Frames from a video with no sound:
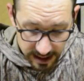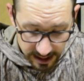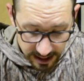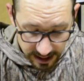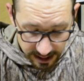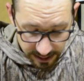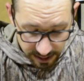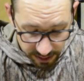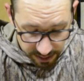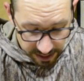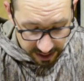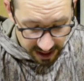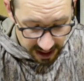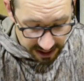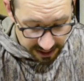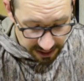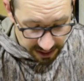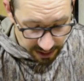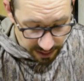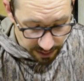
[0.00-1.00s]
And so
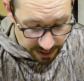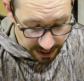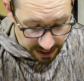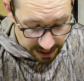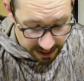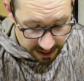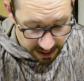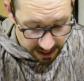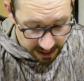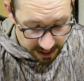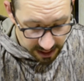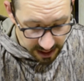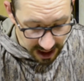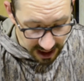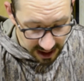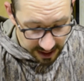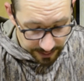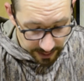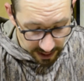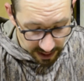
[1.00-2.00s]
C.S. Lewis
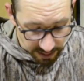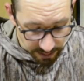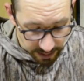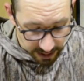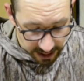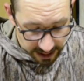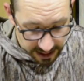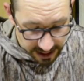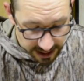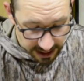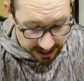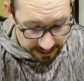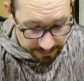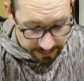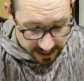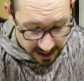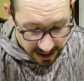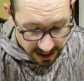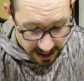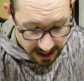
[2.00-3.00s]
talks about humility,
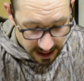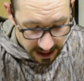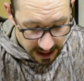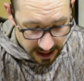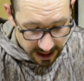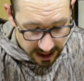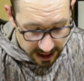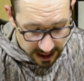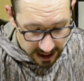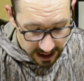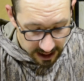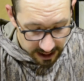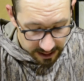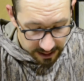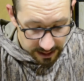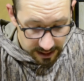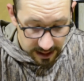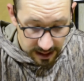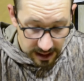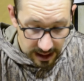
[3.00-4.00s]

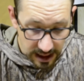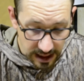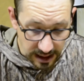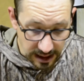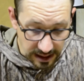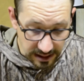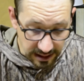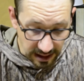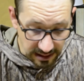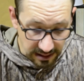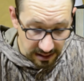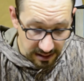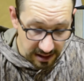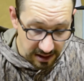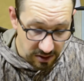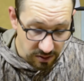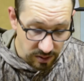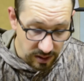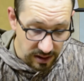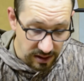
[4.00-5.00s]
and he says it
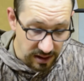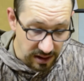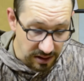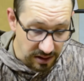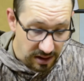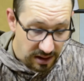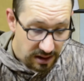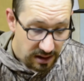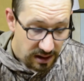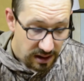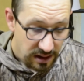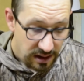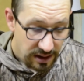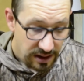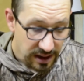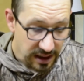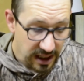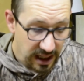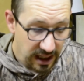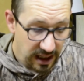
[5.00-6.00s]
this way. He says,
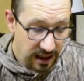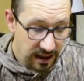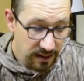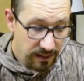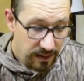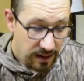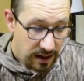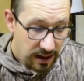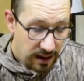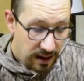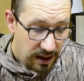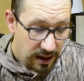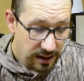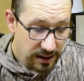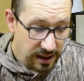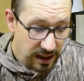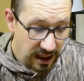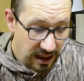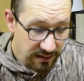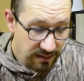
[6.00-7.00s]

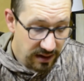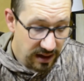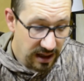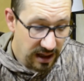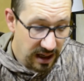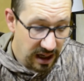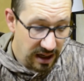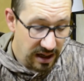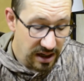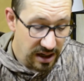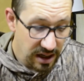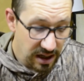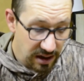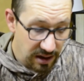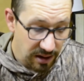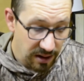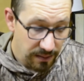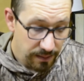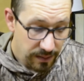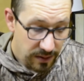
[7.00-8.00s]
to even get
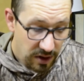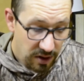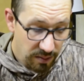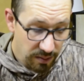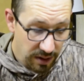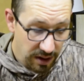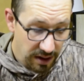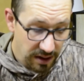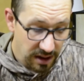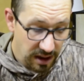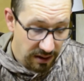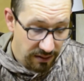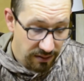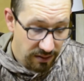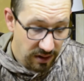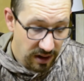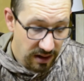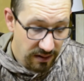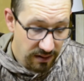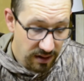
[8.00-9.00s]
near humility
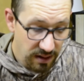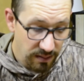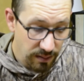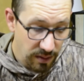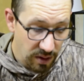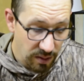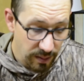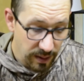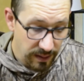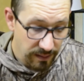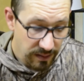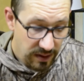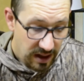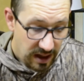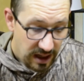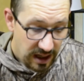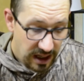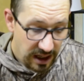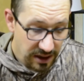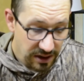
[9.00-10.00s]
for even a moment
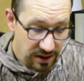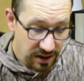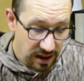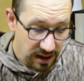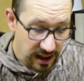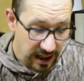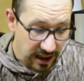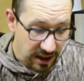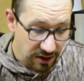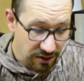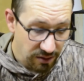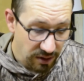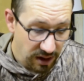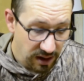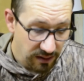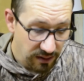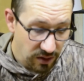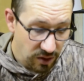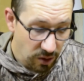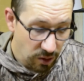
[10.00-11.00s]
is like a drink
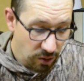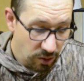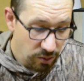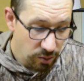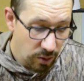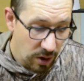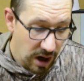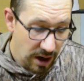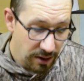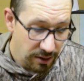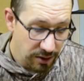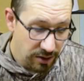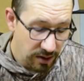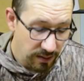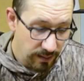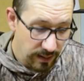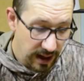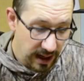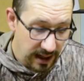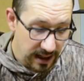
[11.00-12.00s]
of cold water to a
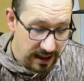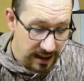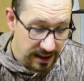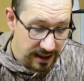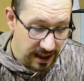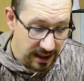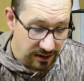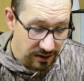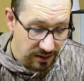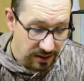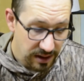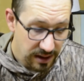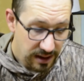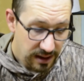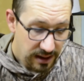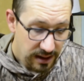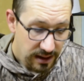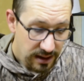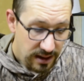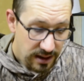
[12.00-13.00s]
man in the desert.
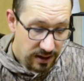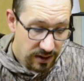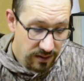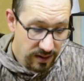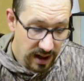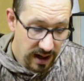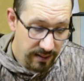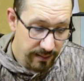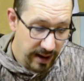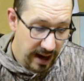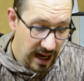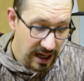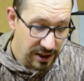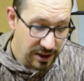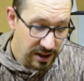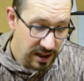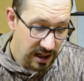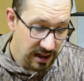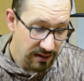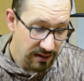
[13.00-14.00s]
Do not imagine that